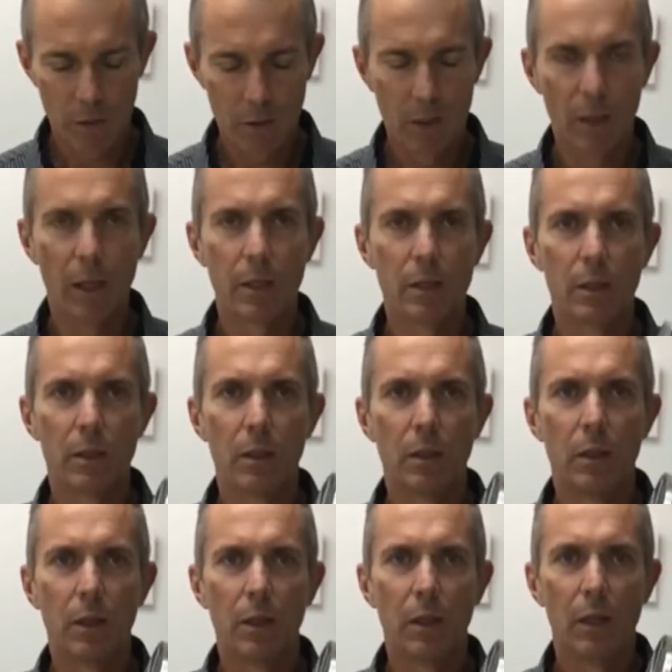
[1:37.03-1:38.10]
So it's
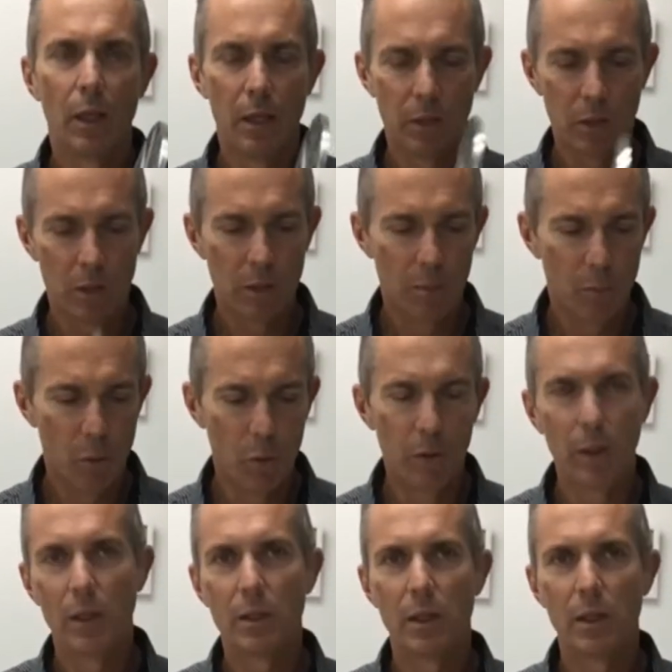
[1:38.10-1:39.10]
just a point that